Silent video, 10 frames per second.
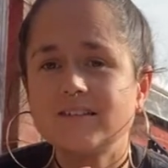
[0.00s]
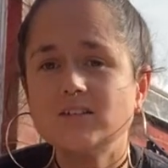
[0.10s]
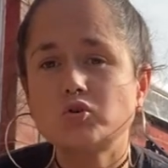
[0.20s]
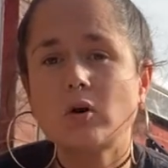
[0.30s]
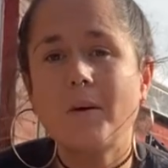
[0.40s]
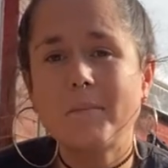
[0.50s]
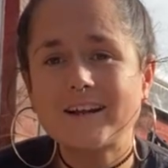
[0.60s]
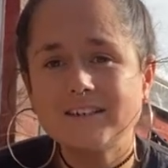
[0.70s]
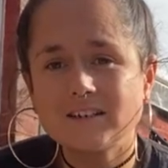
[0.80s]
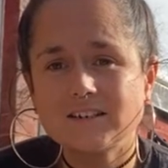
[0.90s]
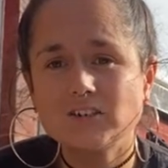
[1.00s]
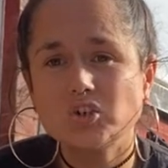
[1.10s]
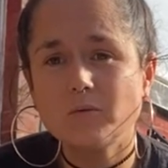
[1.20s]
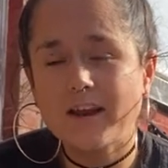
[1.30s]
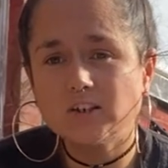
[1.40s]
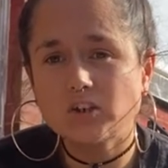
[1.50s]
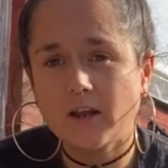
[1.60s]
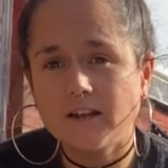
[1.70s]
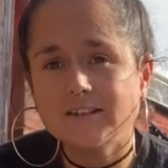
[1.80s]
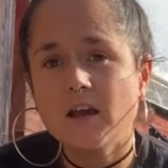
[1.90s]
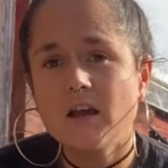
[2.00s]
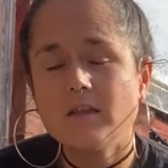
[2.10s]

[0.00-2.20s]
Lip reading: these traumatic situations